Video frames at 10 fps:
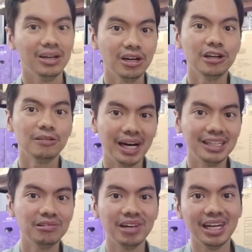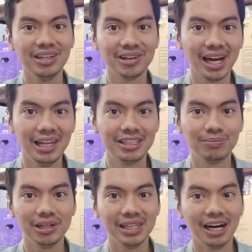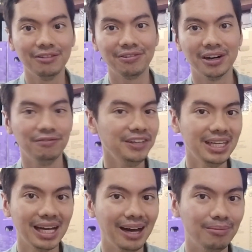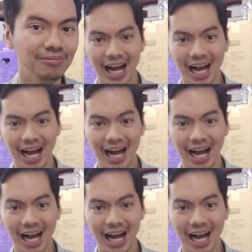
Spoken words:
oh, by the way, you're eligible now for a VKAM.